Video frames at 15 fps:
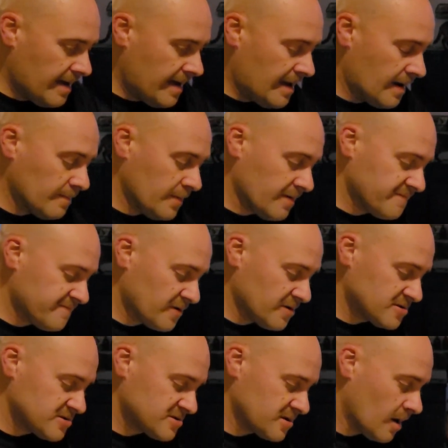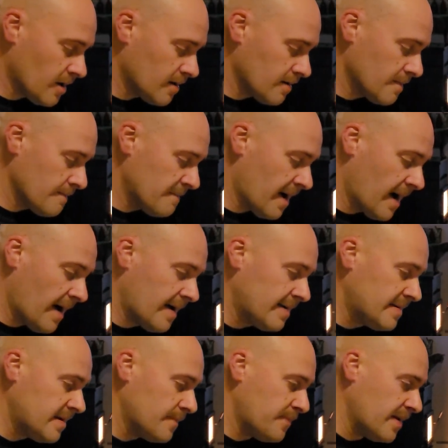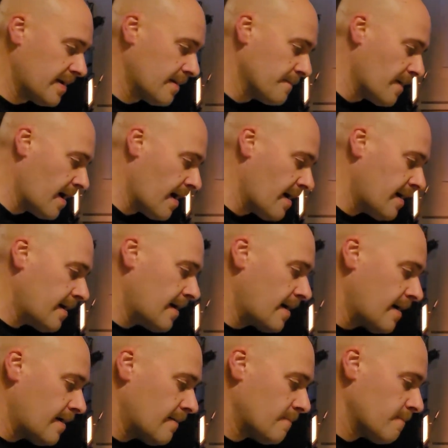And I'm going to first start by dipping my